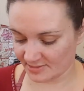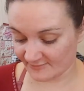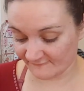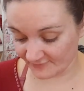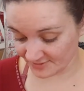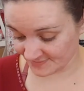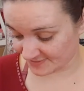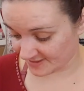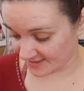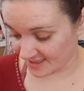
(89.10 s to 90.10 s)
the first
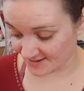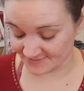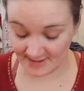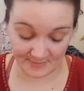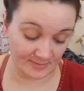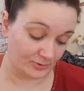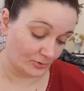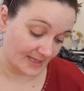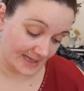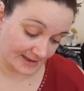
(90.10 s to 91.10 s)
thing actually I'm going to
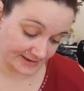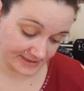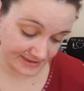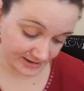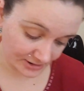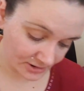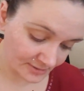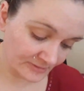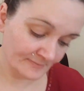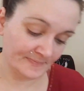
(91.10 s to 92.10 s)
pull out of here